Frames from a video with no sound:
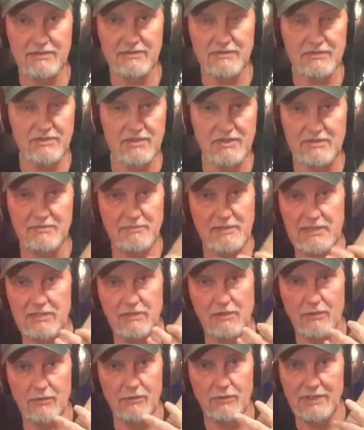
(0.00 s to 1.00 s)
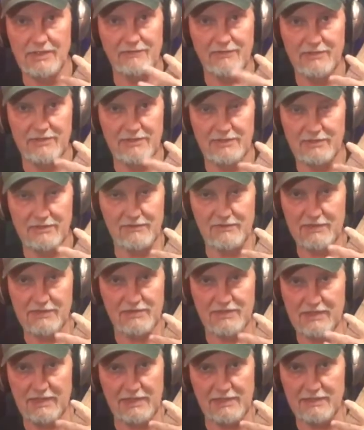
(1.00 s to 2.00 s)
There has been no leveling or
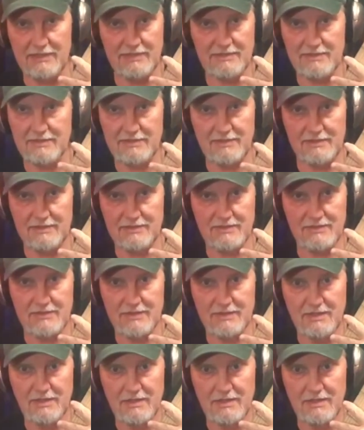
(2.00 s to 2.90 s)
dressing on this. It's